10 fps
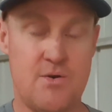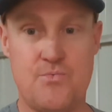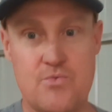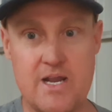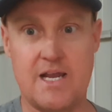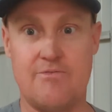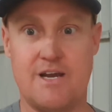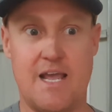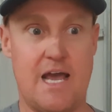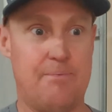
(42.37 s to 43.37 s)
Really,
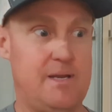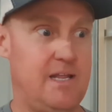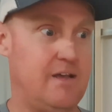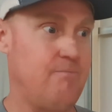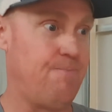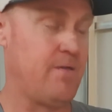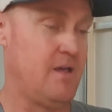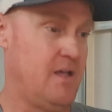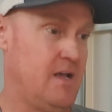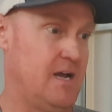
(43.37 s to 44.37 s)
really happy now
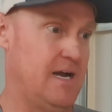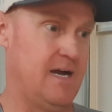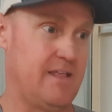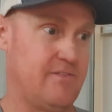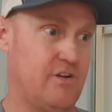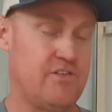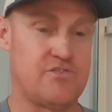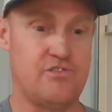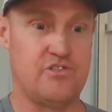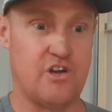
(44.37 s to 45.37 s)
that I've got
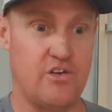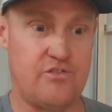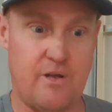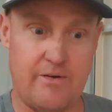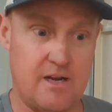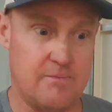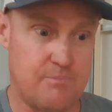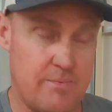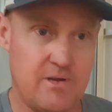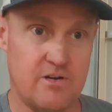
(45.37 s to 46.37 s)
this result. I reckon I've
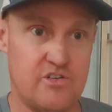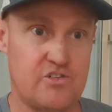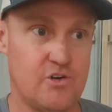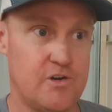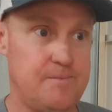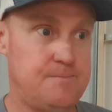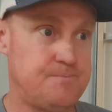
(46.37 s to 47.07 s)
probably got it sorted.